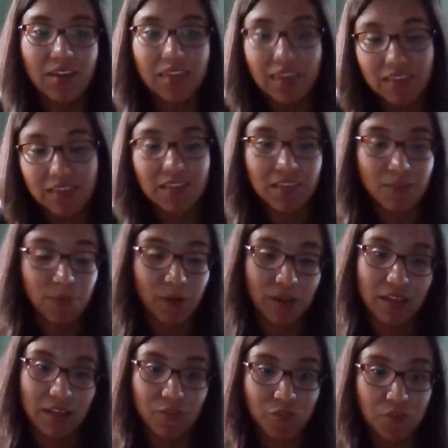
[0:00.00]
yes, this
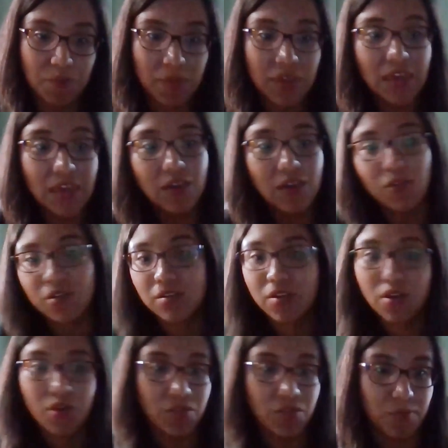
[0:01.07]
product is for me, or
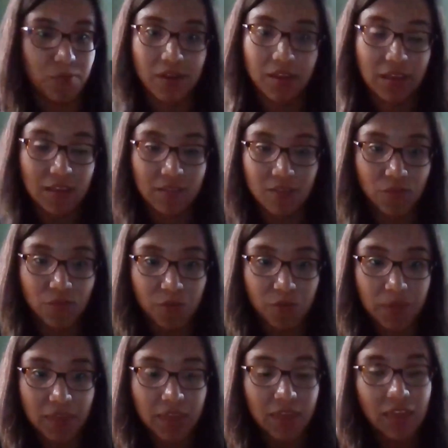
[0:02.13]
no, the product isn't for
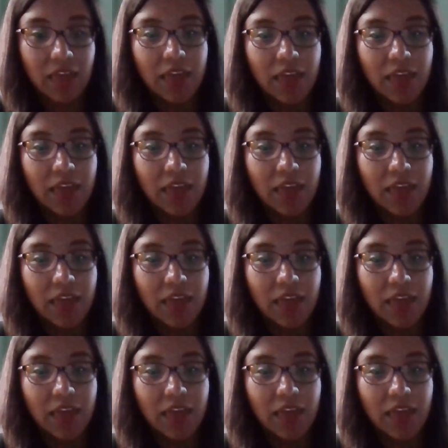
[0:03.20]
me.